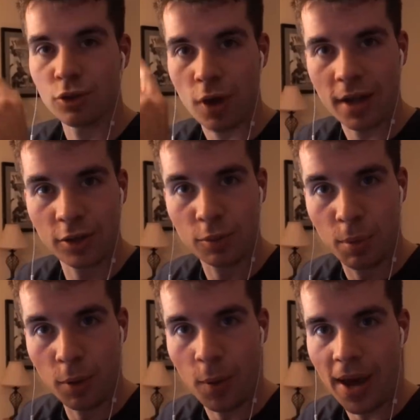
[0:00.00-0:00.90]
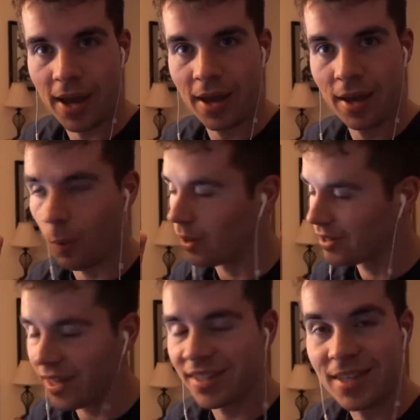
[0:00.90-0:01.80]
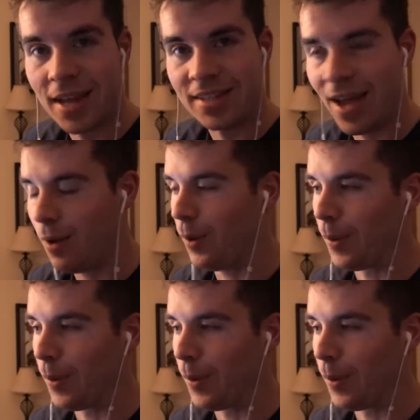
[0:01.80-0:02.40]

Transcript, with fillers: Tractor's put away. Once it gets nice out,